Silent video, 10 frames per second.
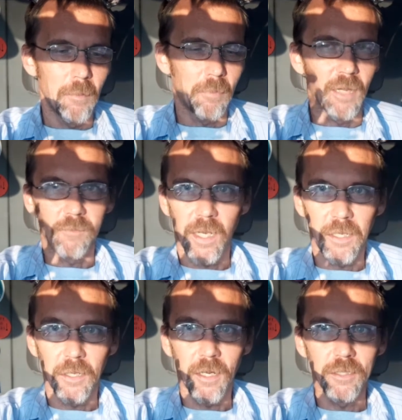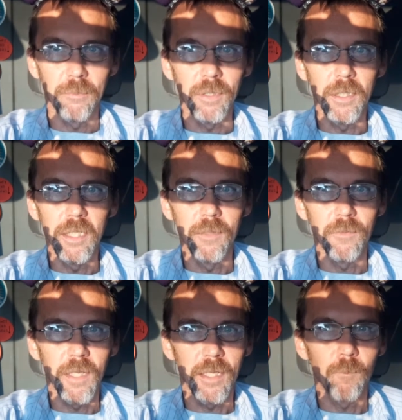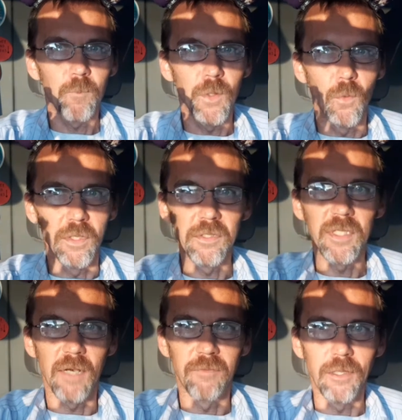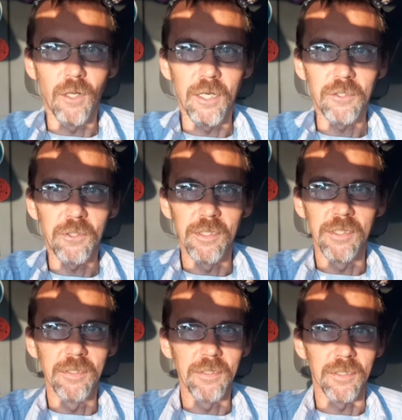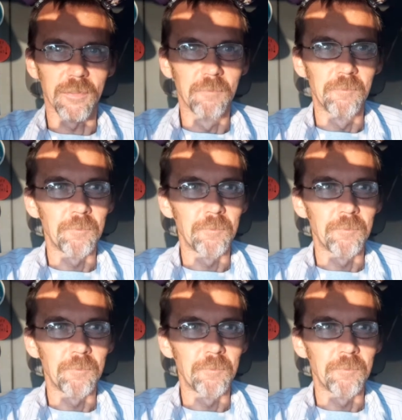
But I find it hard to believe that with 7 launches and